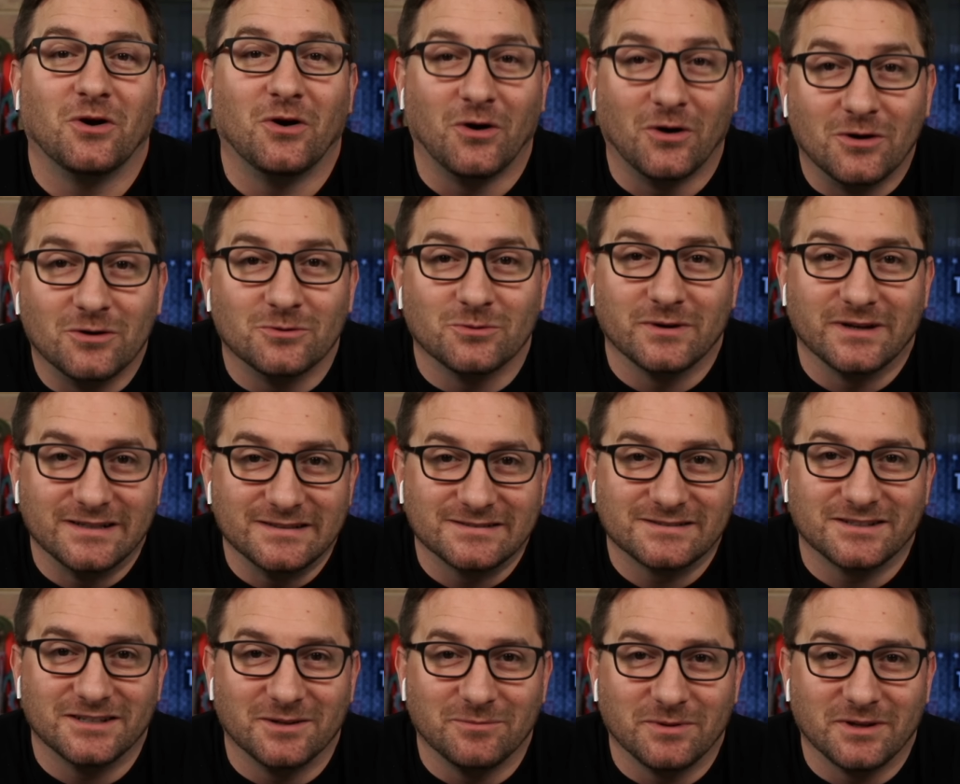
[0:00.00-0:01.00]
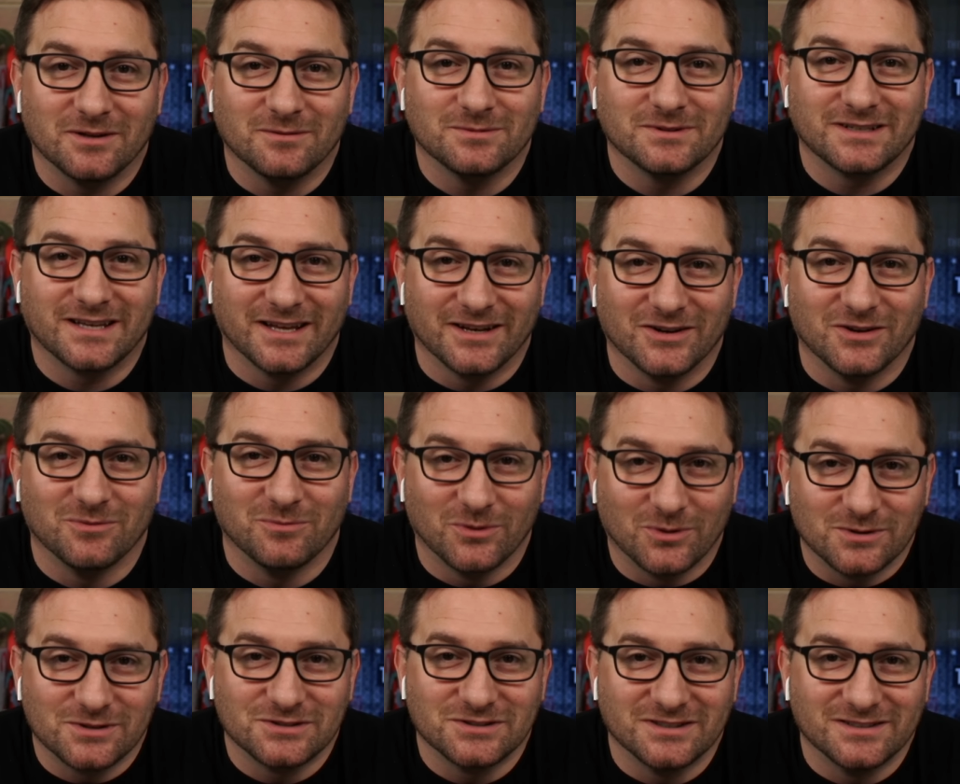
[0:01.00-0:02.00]
always going to be able to get an
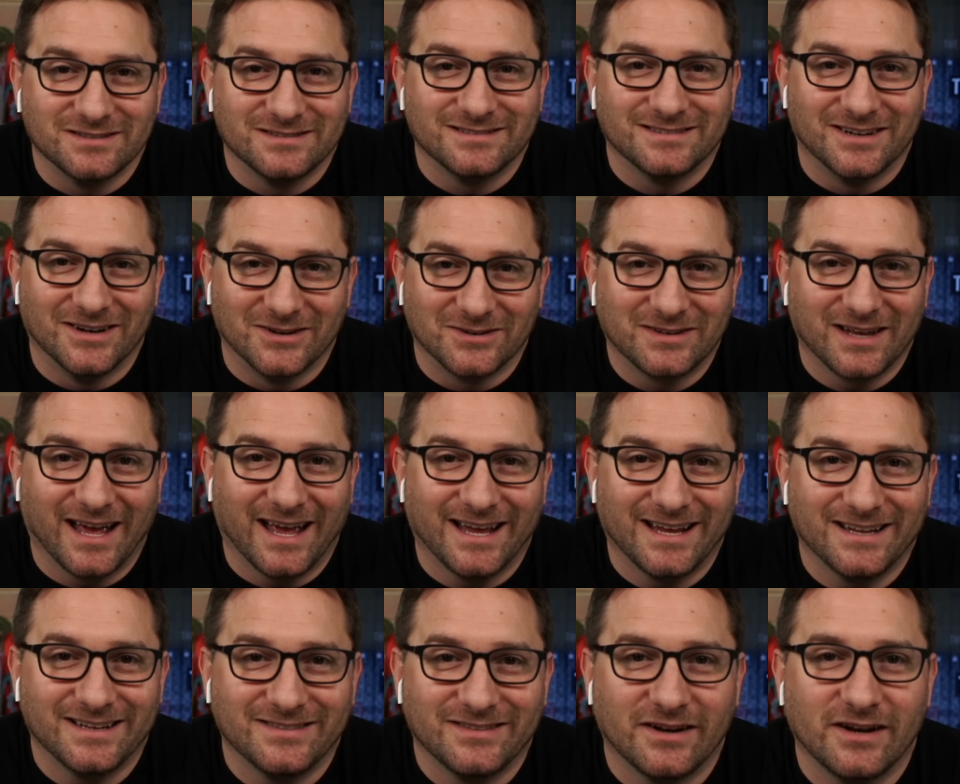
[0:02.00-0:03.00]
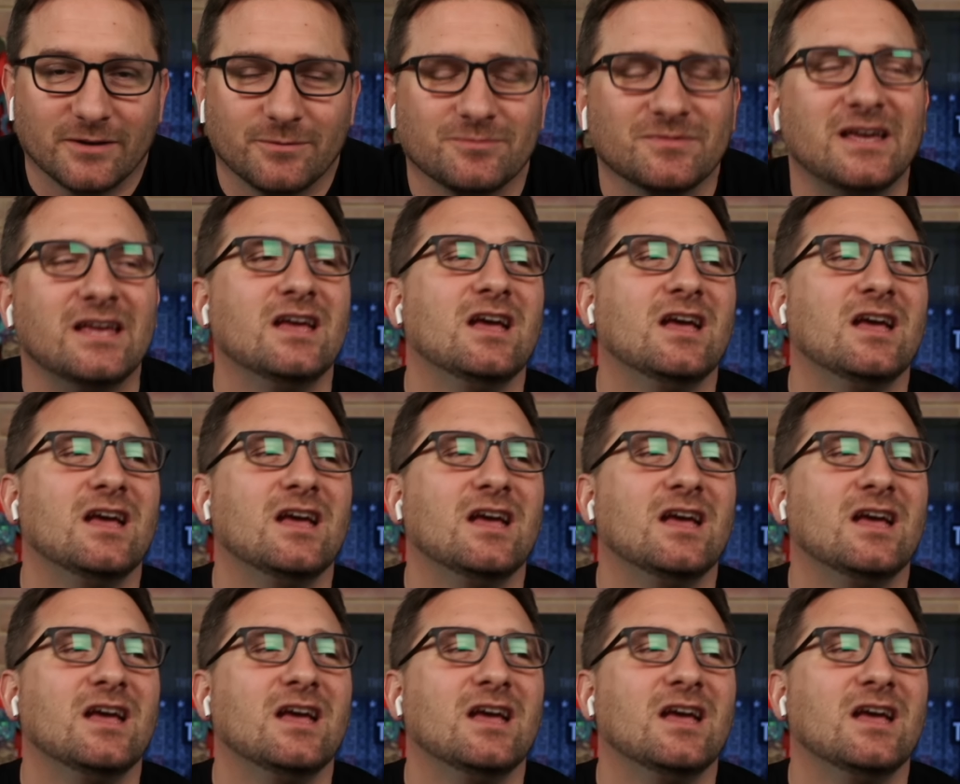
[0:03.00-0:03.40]
abortion, okay? They're not.